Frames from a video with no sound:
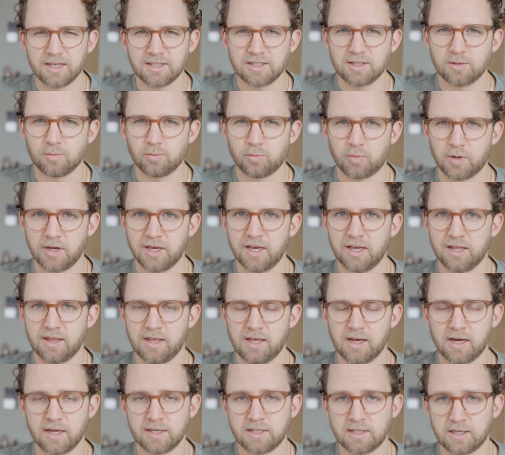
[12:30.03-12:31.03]
it's just bringing in
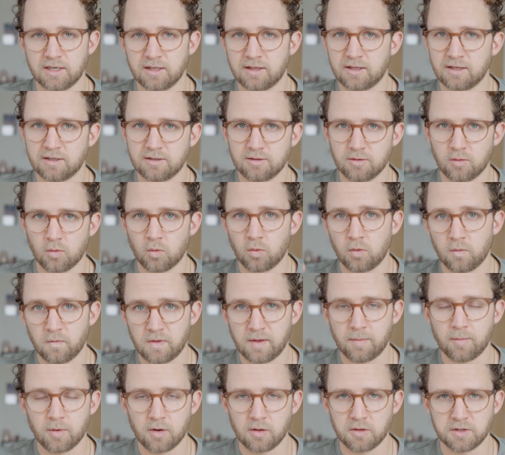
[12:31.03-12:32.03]
the idea that all of
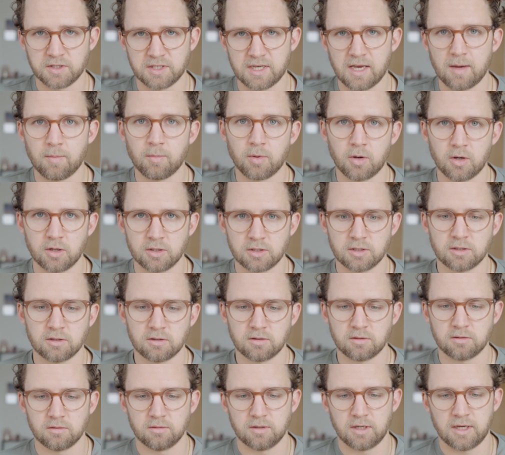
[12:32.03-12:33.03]
them are the same
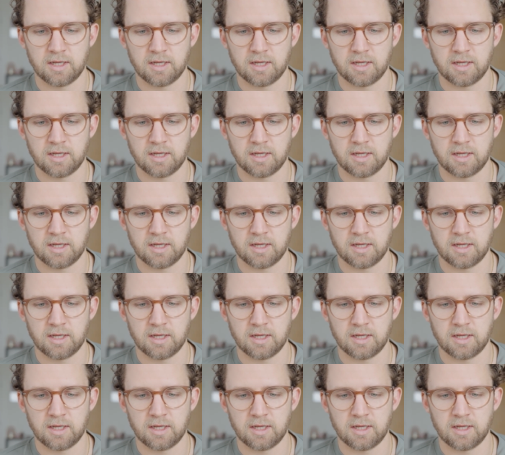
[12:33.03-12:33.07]
person